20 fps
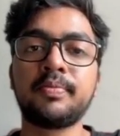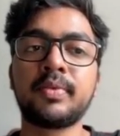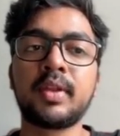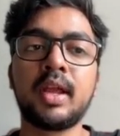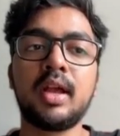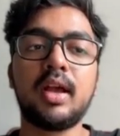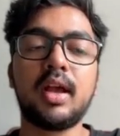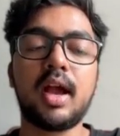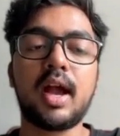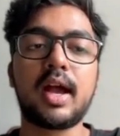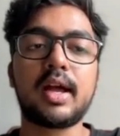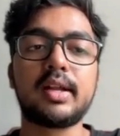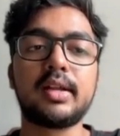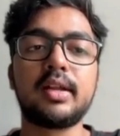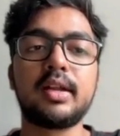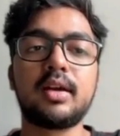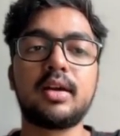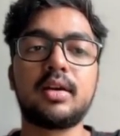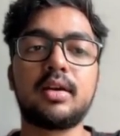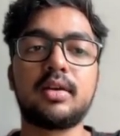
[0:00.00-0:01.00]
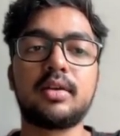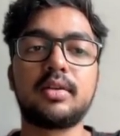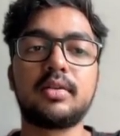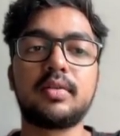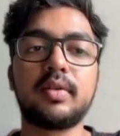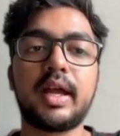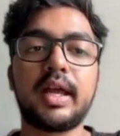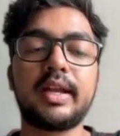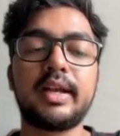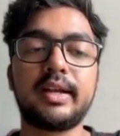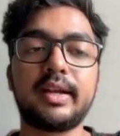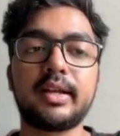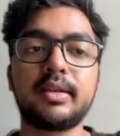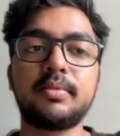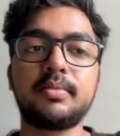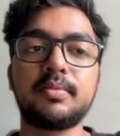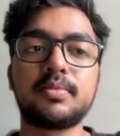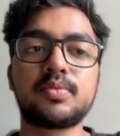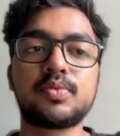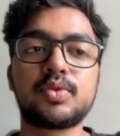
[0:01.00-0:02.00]
and N8N.
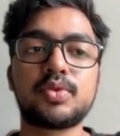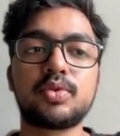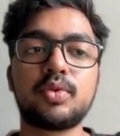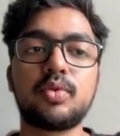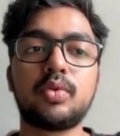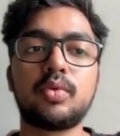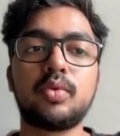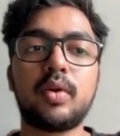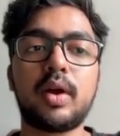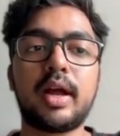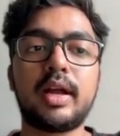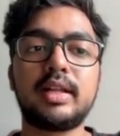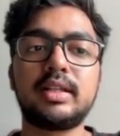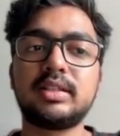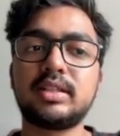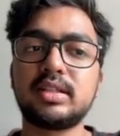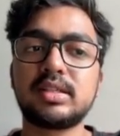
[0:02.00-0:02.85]
So I'll just,